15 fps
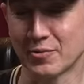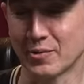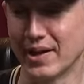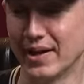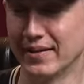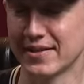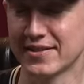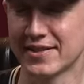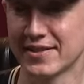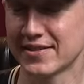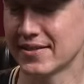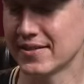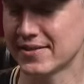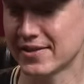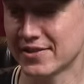great. It's
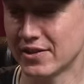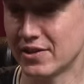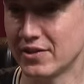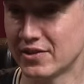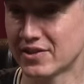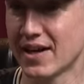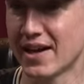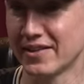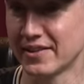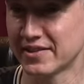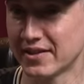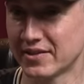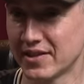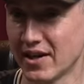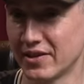just, it's just a good
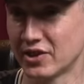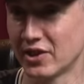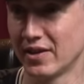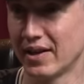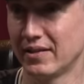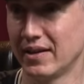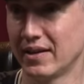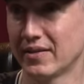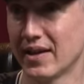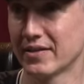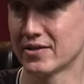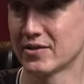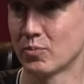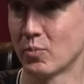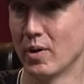stylistic touch, and I think
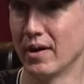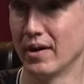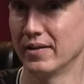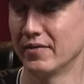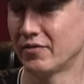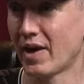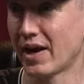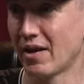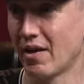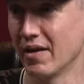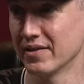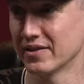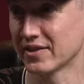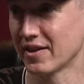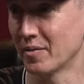that's what Frank
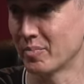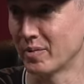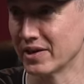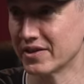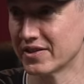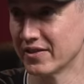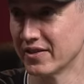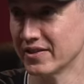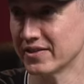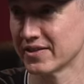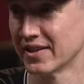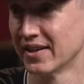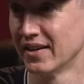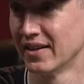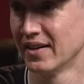Oz kind of brings to
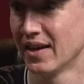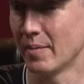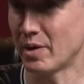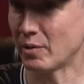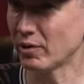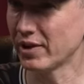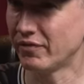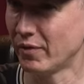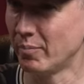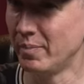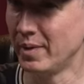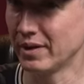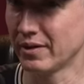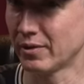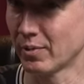this. Yeah. I'm not really
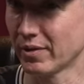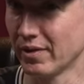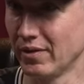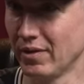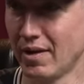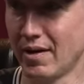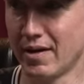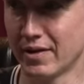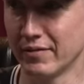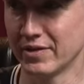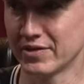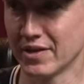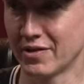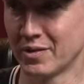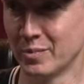familiar with a lot of
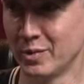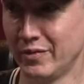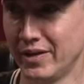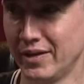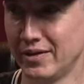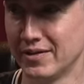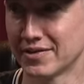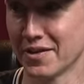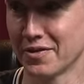his other movies